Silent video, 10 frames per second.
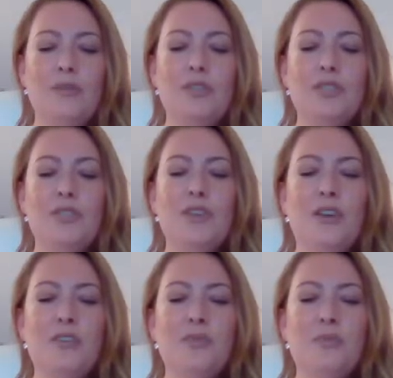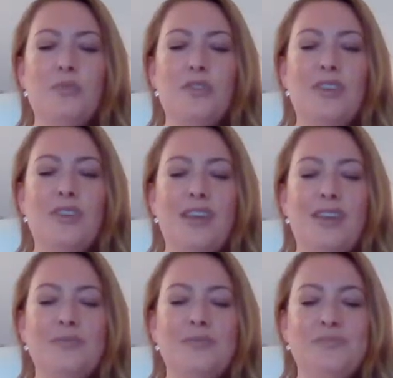I'm just going to breathe
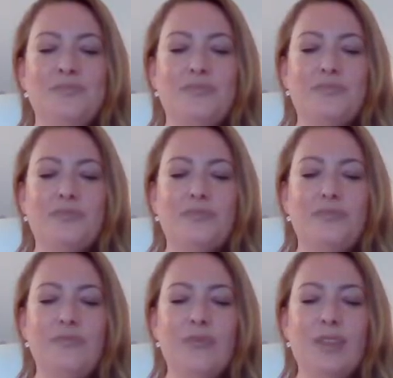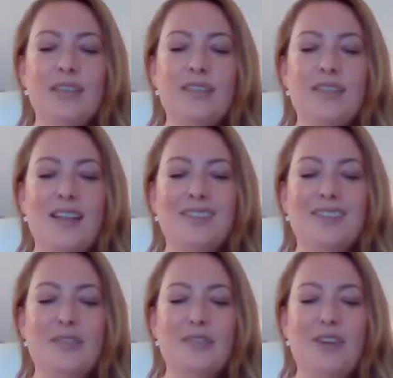in a
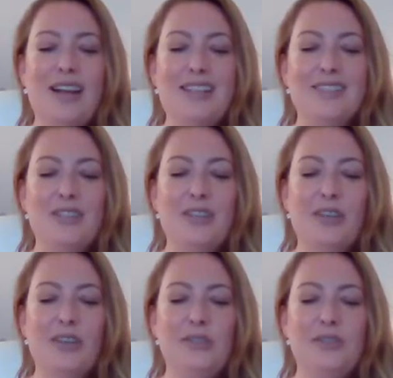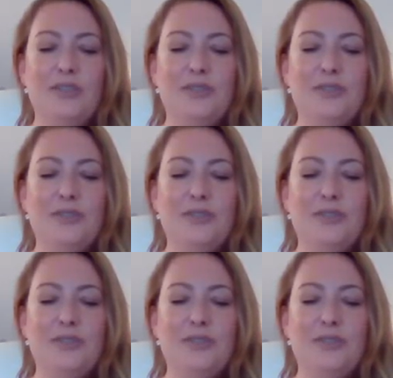sense of gratitude